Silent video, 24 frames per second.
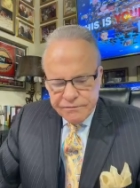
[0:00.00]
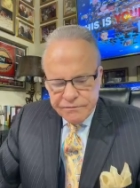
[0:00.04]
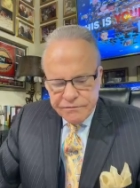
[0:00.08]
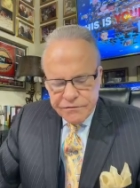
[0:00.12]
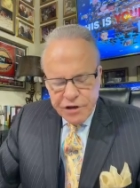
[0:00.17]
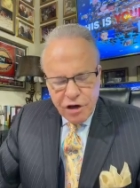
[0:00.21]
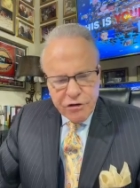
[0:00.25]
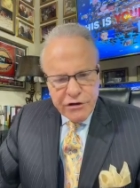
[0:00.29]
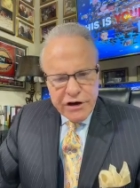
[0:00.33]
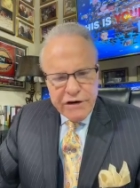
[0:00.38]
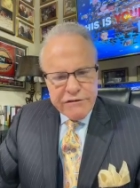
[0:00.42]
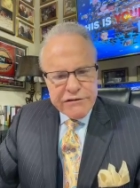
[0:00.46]

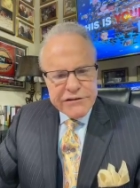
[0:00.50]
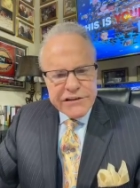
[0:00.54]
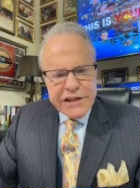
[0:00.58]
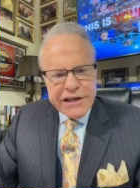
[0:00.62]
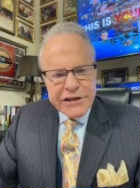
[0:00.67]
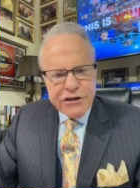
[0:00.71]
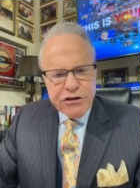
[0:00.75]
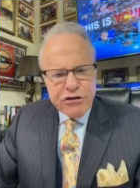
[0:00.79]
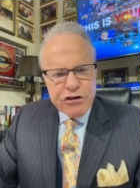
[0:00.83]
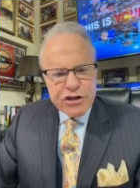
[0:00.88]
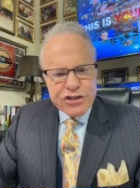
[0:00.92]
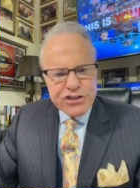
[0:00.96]
Don't ever
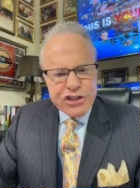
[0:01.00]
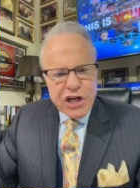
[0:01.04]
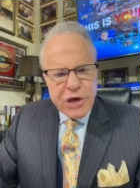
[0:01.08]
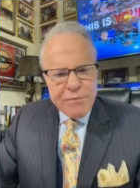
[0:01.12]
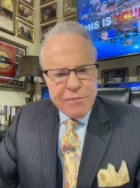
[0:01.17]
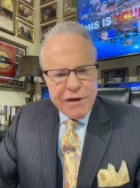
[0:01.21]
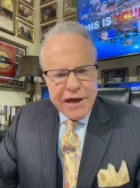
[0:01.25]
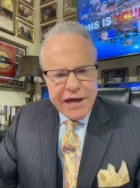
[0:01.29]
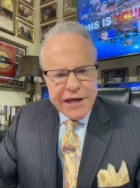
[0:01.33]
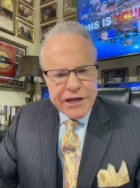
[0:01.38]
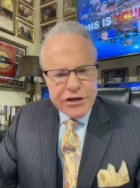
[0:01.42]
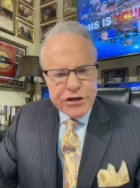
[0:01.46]
think you could jump
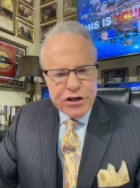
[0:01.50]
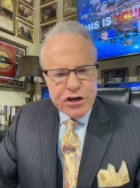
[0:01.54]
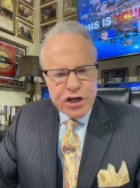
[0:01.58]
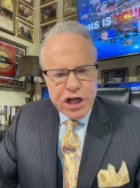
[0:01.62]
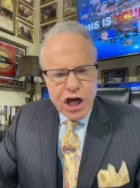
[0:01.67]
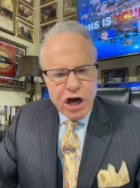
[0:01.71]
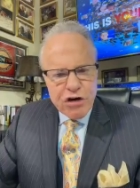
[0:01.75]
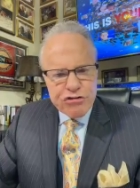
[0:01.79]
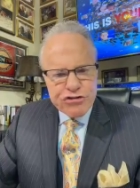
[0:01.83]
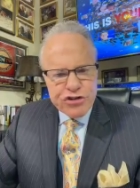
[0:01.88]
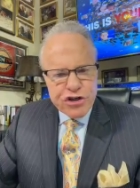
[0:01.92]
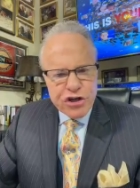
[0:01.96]
ahead of your
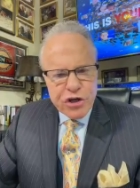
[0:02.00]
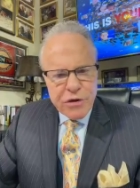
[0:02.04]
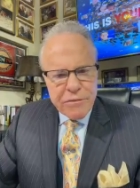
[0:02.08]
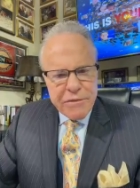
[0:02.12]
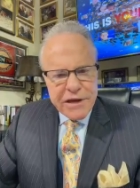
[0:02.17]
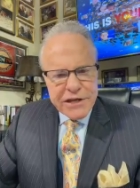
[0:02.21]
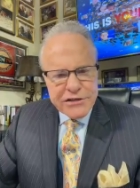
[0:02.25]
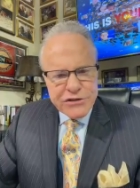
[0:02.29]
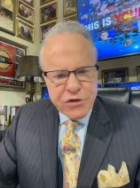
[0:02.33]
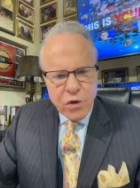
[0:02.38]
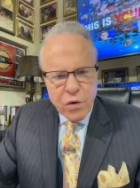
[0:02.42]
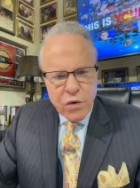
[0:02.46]
coach or your
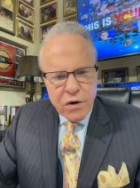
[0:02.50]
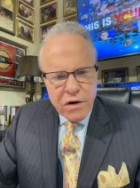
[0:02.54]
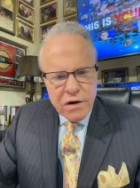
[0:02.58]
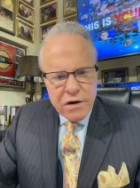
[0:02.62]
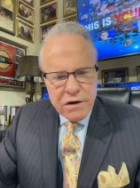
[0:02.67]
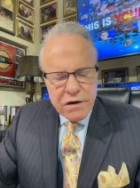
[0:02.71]
mentor.